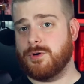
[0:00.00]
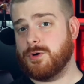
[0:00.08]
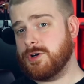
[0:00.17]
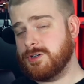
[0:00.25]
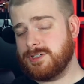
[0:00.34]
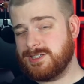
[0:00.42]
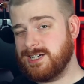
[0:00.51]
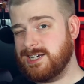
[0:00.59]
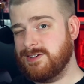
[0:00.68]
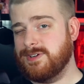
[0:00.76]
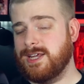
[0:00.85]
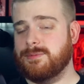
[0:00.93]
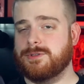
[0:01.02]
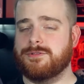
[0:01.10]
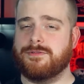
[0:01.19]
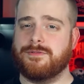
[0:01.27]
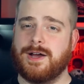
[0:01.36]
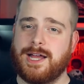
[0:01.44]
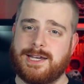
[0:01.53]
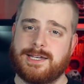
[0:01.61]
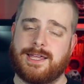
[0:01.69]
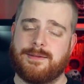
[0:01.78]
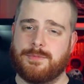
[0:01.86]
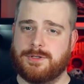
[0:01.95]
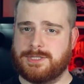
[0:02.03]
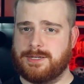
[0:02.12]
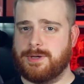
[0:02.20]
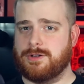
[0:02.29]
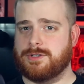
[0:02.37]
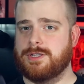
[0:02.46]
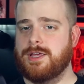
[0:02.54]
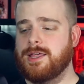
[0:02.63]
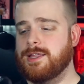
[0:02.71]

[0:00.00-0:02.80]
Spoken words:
or you're just not even able to find a multi-mount,